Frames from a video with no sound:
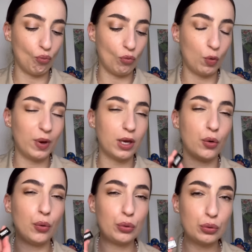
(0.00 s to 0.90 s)
we
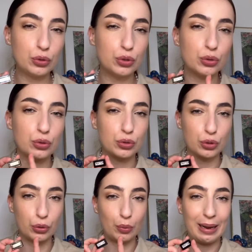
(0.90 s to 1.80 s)
could
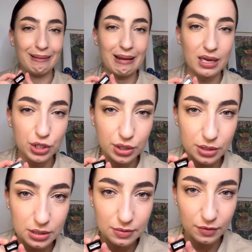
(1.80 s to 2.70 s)
do
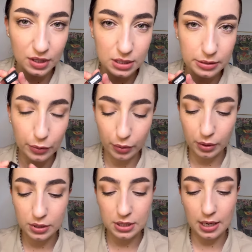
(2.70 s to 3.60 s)
lashes for this look,
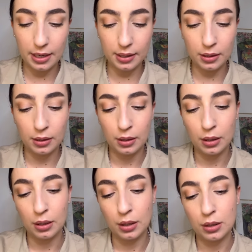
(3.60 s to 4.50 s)
darling.
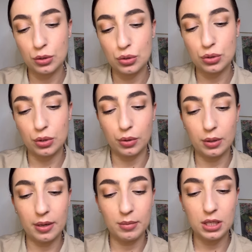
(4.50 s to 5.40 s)
So
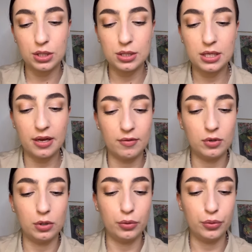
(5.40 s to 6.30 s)
let me just have a
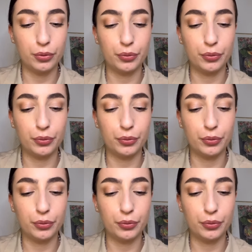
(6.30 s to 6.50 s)
look.